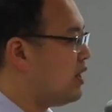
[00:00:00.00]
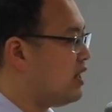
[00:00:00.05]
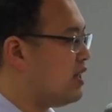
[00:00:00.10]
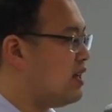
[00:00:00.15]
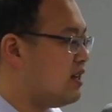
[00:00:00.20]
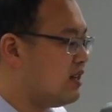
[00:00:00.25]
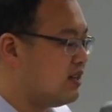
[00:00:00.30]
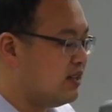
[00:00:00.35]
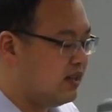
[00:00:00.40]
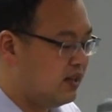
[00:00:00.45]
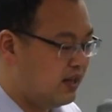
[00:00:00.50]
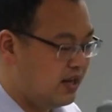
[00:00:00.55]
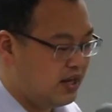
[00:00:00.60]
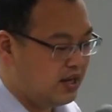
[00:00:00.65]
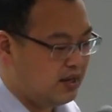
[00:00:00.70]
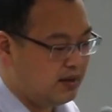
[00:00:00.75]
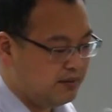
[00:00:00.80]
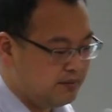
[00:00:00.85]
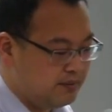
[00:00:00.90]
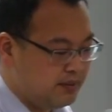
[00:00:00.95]
we can
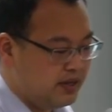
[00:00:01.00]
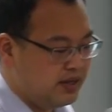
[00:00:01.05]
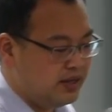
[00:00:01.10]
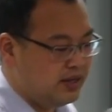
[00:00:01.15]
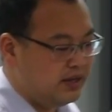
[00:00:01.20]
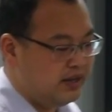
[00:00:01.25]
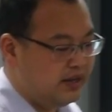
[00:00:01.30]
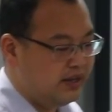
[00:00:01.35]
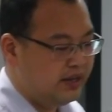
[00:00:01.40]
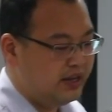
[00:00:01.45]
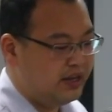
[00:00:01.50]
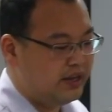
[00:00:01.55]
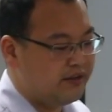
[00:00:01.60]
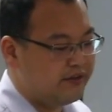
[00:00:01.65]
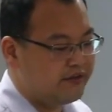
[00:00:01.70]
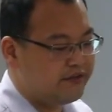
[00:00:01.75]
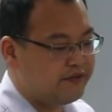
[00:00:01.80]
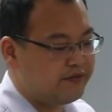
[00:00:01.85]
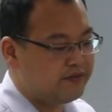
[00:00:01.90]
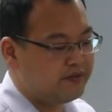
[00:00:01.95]
claim
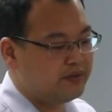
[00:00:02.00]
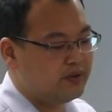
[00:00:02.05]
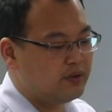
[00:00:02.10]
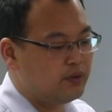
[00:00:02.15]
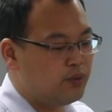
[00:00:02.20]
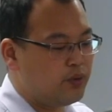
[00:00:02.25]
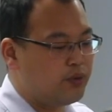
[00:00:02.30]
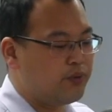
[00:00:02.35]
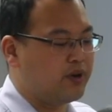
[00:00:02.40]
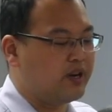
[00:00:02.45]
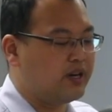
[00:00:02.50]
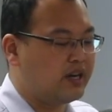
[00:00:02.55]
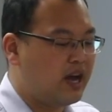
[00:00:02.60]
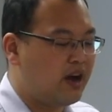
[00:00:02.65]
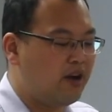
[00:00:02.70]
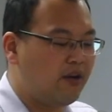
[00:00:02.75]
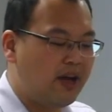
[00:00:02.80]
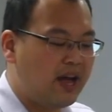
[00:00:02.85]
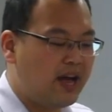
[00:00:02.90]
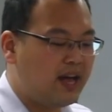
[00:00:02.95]
if we were
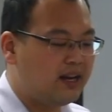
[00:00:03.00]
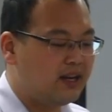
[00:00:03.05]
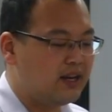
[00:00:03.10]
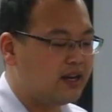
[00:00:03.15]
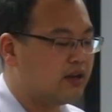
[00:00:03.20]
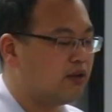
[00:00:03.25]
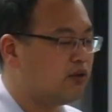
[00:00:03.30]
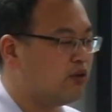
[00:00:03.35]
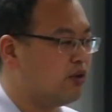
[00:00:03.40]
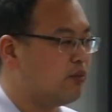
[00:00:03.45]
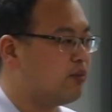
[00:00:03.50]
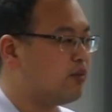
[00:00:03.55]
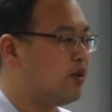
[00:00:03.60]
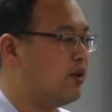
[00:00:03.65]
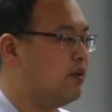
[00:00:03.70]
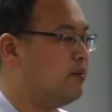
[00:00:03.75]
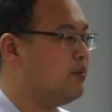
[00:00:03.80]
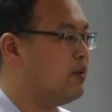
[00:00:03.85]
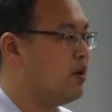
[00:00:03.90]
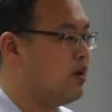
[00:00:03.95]
now at an
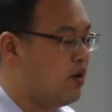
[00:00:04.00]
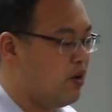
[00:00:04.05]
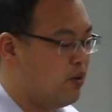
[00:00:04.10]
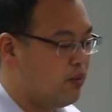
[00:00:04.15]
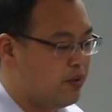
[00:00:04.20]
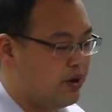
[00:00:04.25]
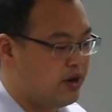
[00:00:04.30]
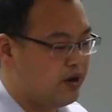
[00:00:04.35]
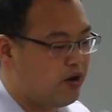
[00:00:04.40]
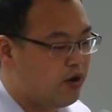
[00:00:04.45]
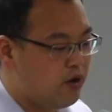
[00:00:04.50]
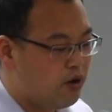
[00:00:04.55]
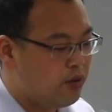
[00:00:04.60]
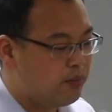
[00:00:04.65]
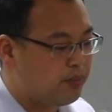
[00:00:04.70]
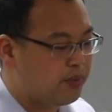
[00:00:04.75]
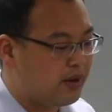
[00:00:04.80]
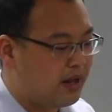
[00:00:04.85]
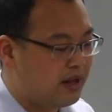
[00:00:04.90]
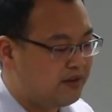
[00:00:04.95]
equilibrium where
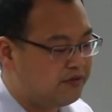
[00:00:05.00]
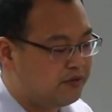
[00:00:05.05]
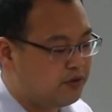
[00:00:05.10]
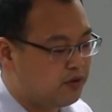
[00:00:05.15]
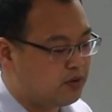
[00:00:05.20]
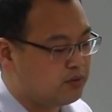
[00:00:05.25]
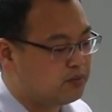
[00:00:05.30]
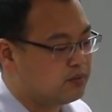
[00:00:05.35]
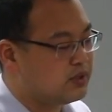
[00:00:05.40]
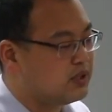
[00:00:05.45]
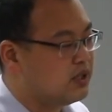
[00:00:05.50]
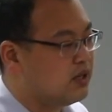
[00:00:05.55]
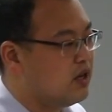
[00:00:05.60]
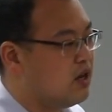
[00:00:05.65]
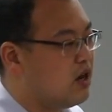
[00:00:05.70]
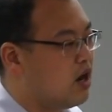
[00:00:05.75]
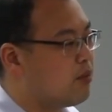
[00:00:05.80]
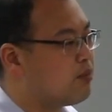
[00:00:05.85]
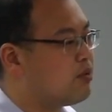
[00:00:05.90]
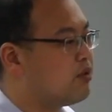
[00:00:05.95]
all platforms
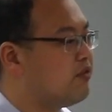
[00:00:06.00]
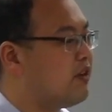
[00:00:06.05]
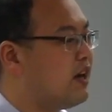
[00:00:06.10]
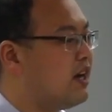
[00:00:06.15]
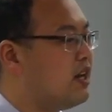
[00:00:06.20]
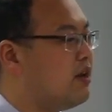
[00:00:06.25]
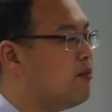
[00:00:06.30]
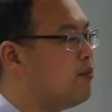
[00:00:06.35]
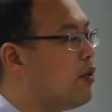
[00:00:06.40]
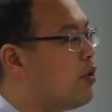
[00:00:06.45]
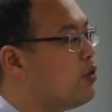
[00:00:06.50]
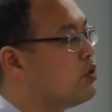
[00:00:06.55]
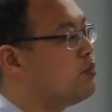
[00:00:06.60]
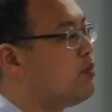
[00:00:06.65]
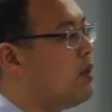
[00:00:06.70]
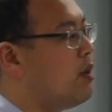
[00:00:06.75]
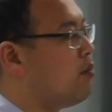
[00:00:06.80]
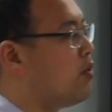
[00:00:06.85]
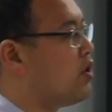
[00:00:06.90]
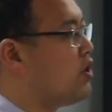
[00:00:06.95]
are providing
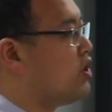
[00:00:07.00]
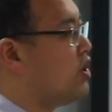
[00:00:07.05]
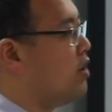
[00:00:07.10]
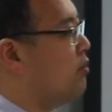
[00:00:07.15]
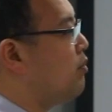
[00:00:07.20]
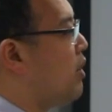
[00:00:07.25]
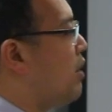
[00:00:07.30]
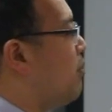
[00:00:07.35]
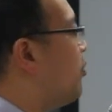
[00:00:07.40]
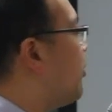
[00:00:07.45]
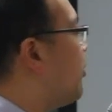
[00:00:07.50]
both membership by